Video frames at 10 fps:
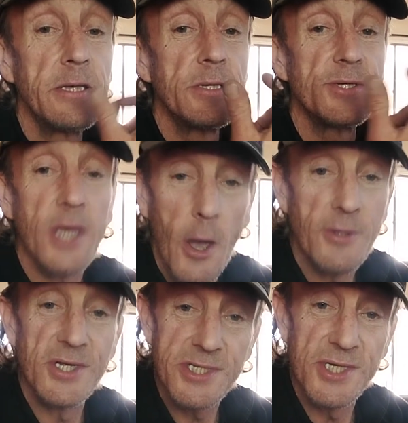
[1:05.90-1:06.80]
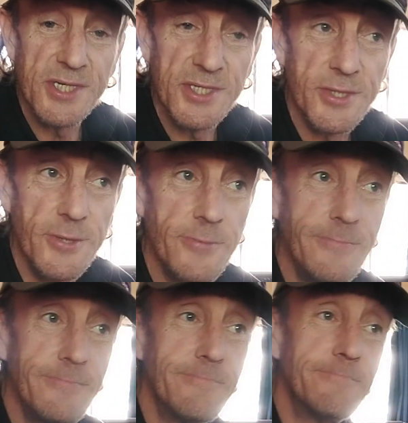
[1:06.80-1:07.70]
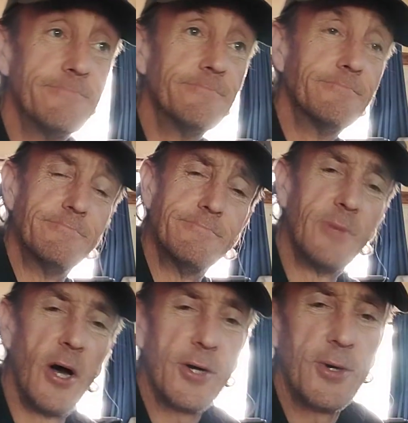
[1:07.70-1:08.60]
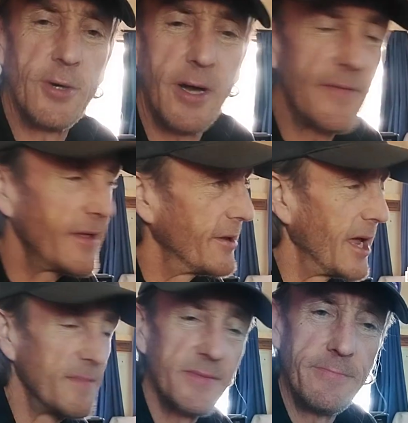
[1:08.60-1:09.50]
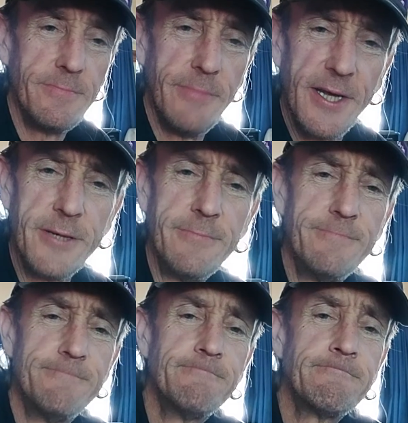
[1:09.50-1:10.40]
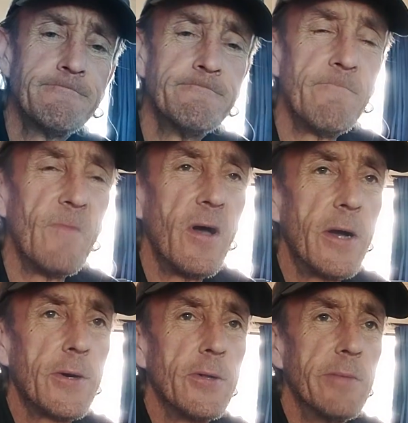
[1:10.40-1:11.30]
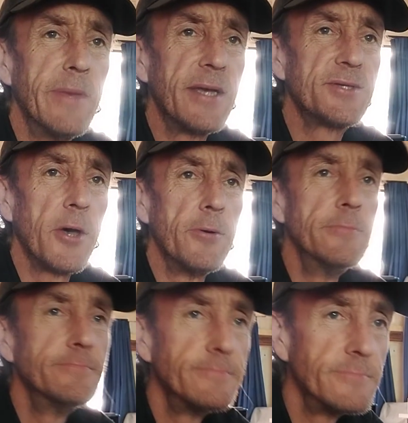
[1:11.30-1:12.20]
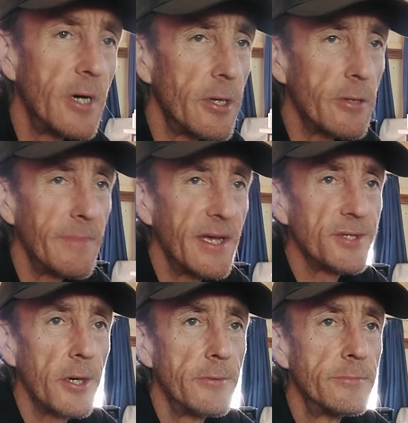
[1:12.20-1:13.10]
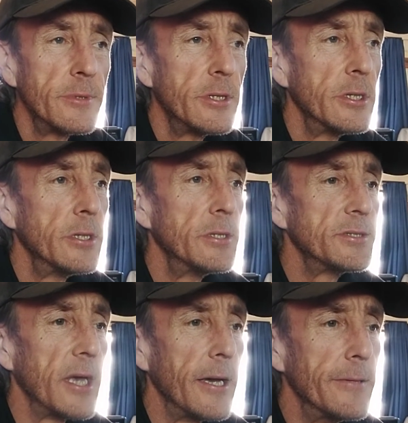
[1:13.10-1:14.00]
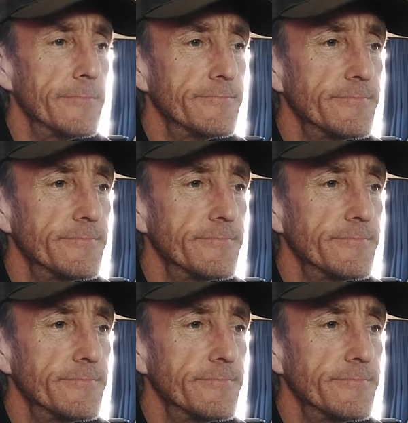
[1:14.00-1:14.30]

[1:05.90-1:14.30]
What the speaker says: So, just listening to, I think her name's Megan. I call her Megzo. I like Megzo. So,